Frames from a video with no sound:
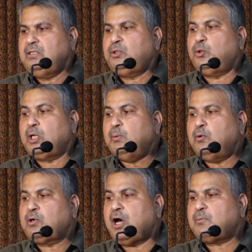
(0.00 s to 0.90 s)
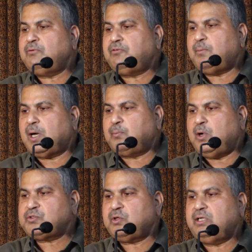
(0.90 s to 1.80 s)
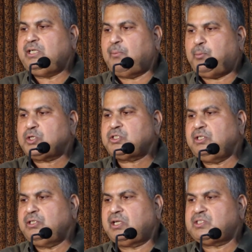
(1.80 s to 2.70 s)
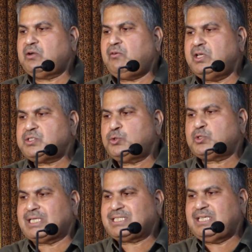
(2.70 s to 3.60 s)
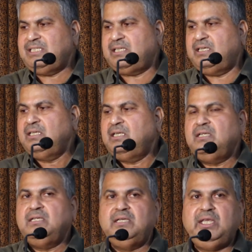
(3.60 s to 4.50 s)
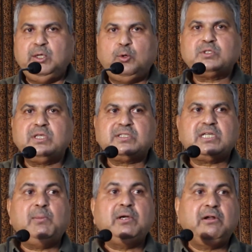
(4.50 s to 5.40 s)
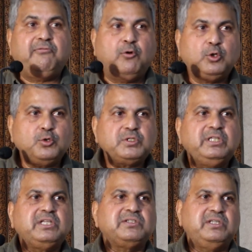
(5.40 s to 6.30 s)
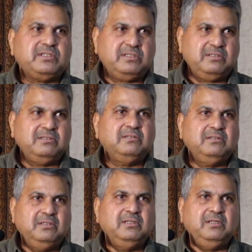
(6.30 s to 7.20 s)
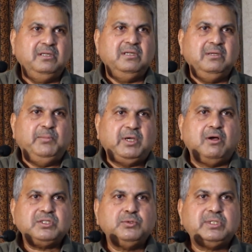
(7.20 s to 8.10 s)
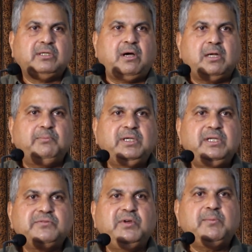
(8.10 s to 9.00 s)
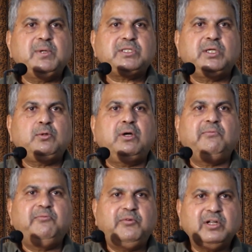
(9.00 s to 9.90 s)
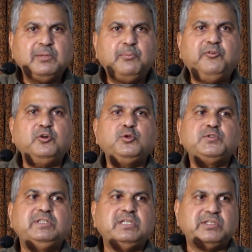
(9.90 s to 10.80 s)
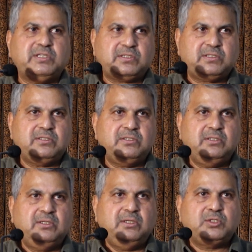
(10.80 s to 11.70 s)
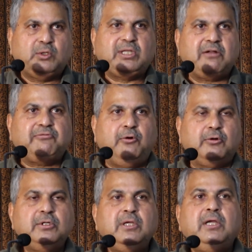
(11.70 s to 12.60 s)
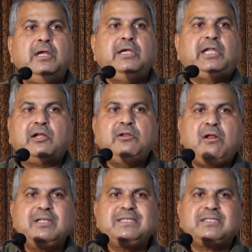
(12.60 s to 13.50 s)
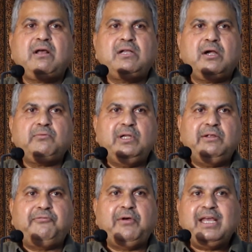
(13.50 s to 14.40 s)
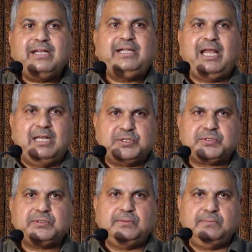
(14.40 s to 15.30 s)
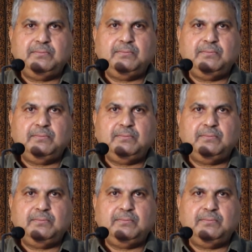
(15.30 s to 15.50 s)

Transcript: to remove carbon from atmosphere and deposit in the reservoirs to sustain the ecosystem and the photosynthesis. Because you see, carbon is very much required for the photosynthesis. So therefore, technologies are not only fairy tales.